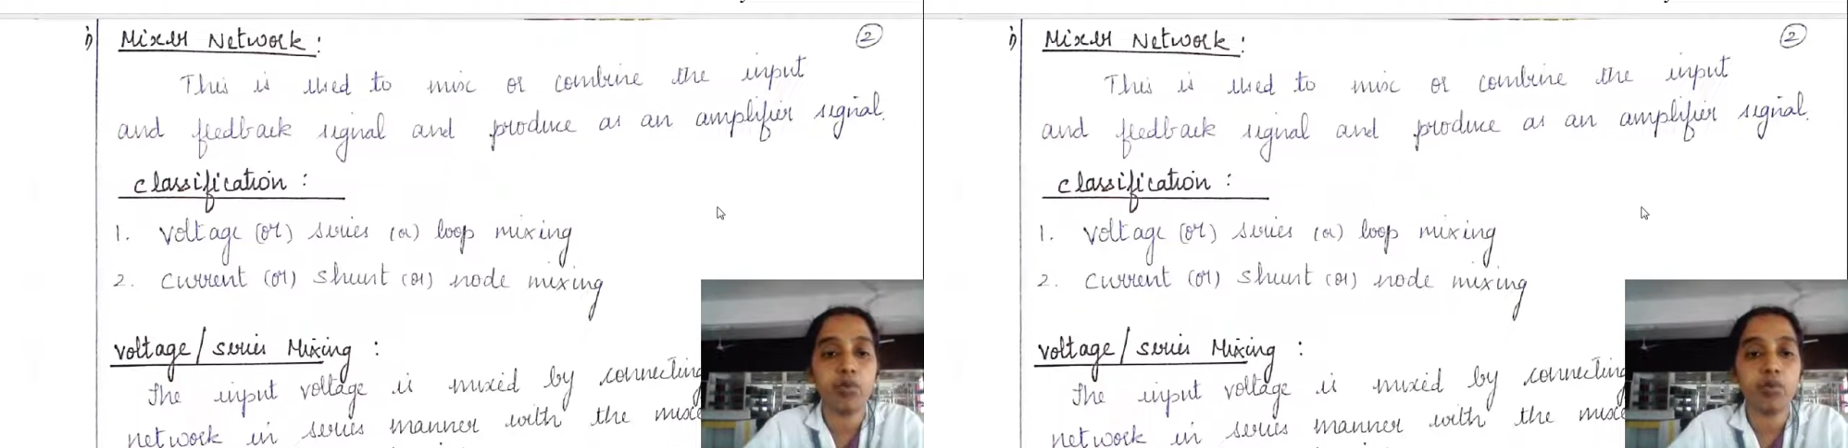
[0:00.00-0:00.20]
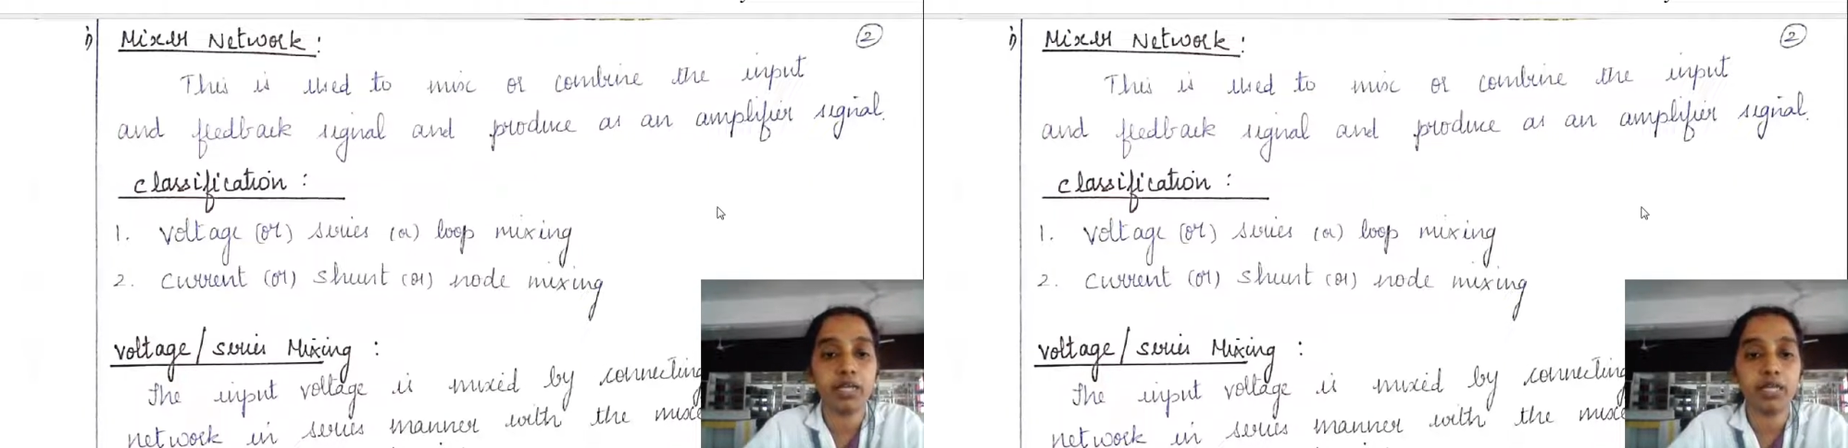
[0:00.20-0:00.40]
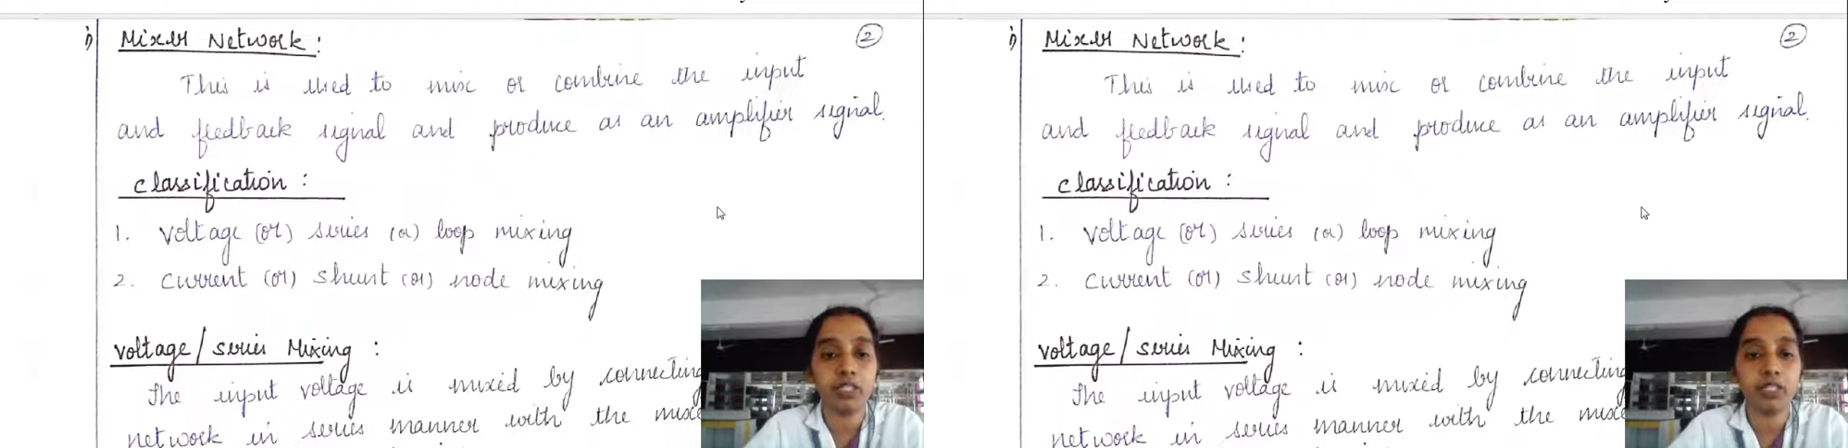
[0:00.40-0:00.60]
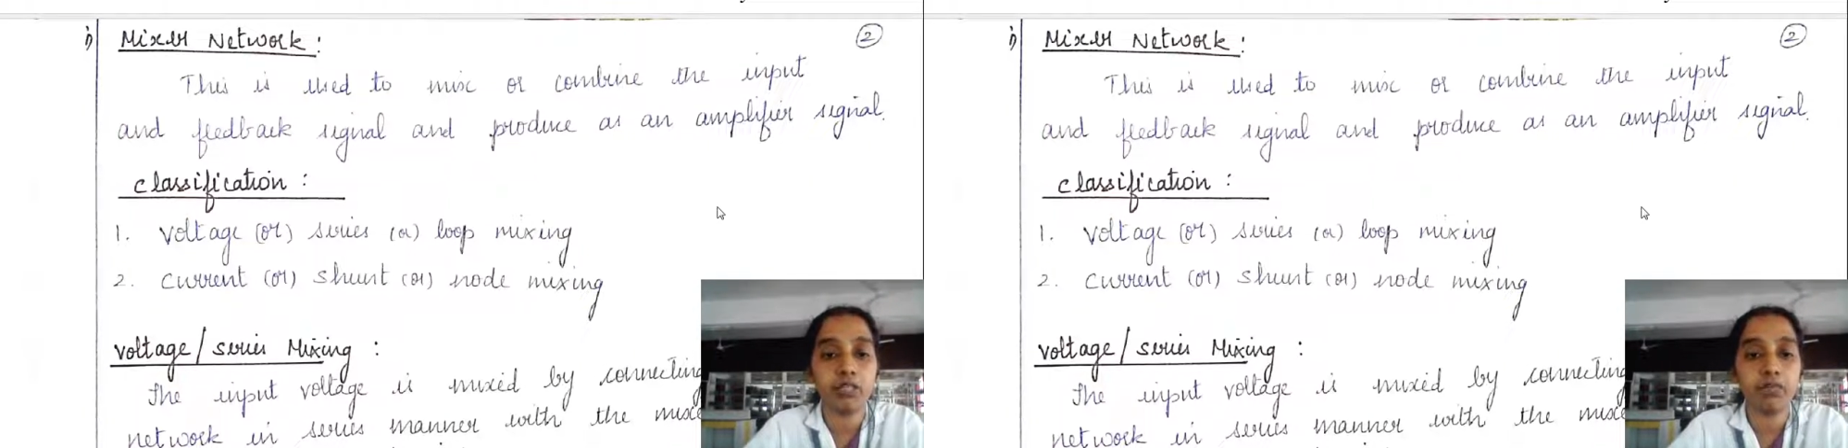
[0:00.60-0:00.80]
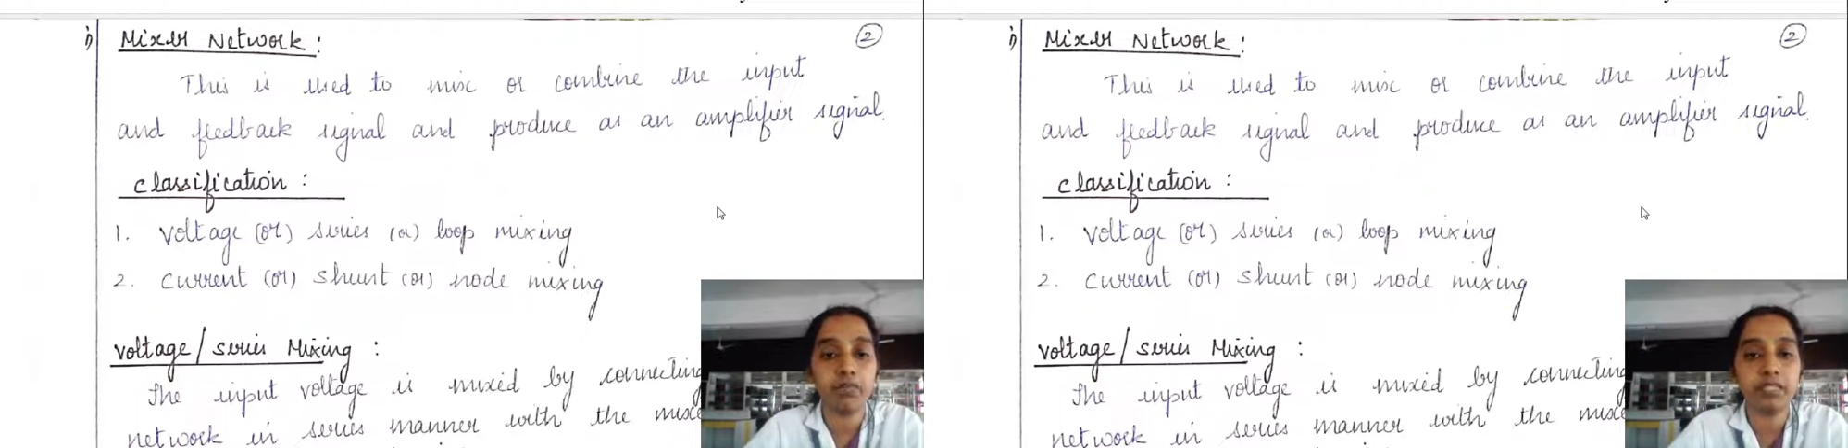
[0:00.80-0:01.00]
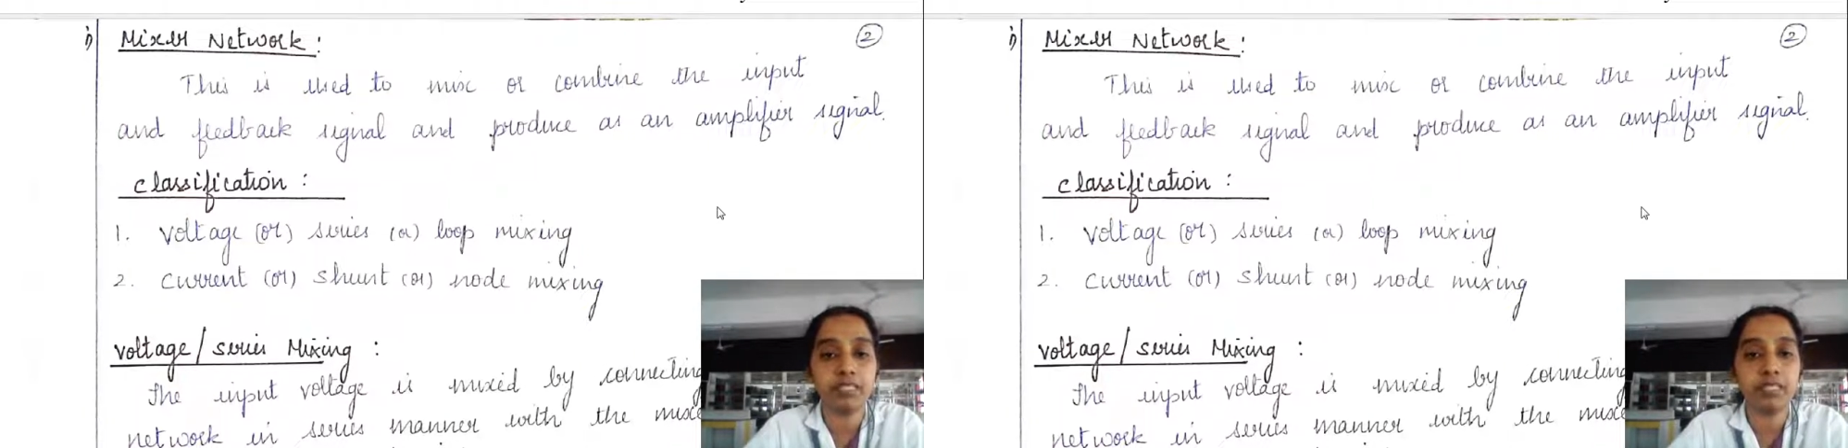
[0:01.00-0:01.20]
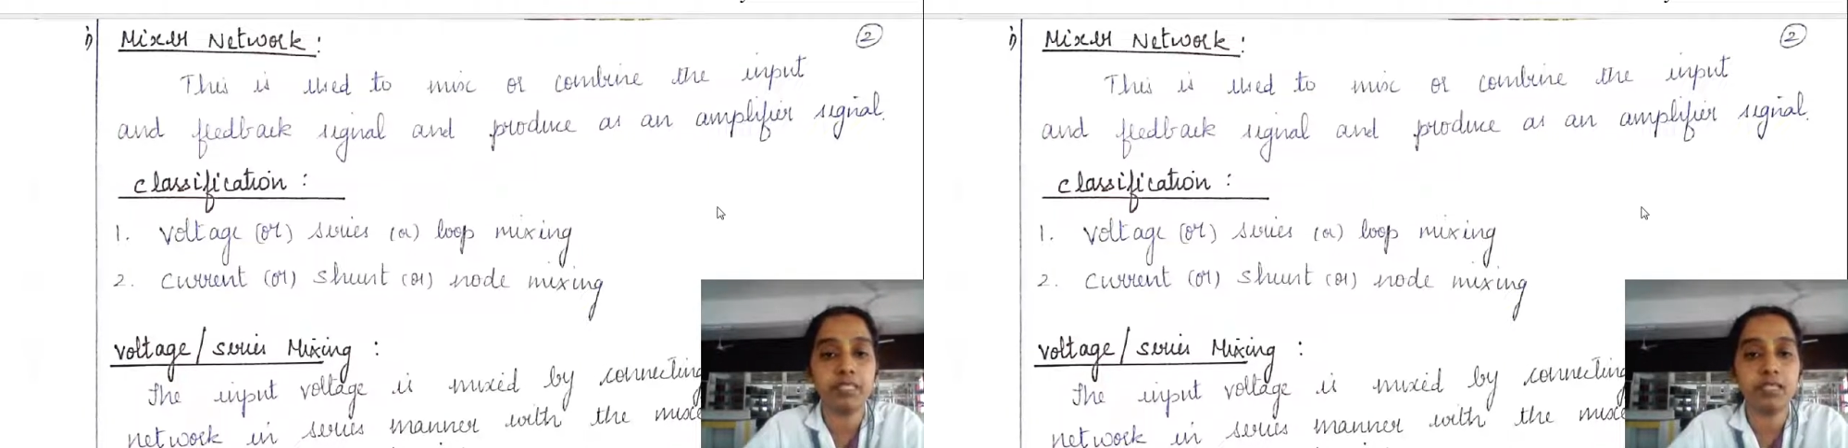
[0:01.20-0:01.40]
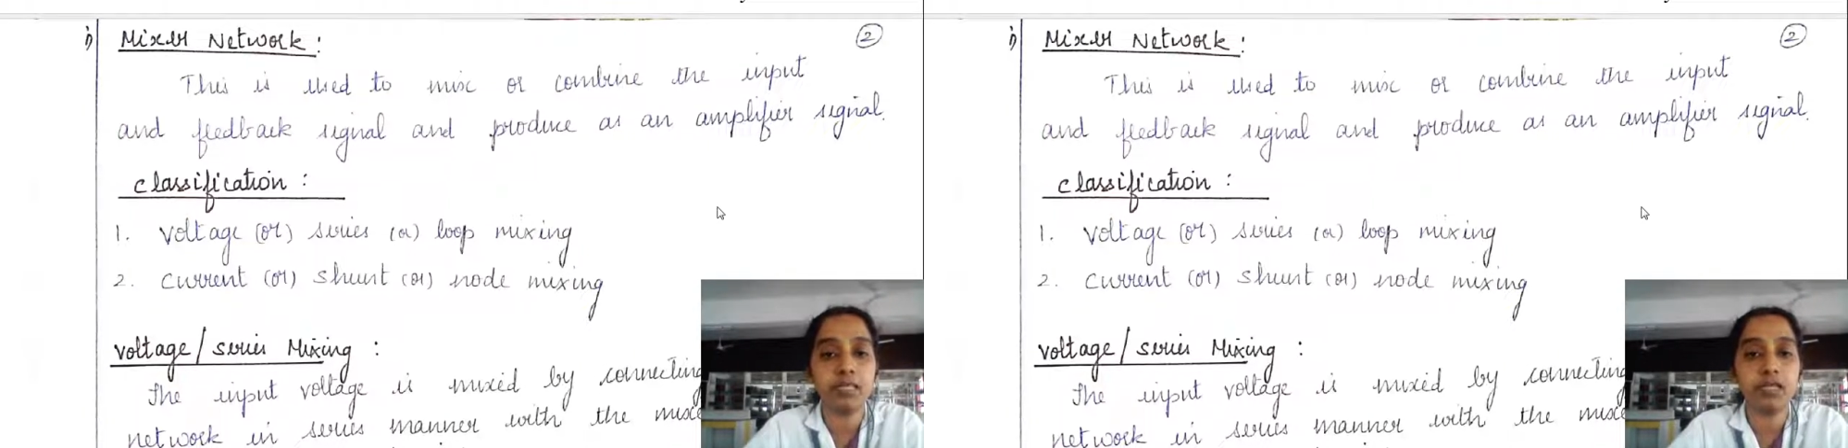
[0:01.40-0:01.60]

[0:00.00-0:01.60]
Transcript: voltage mixing,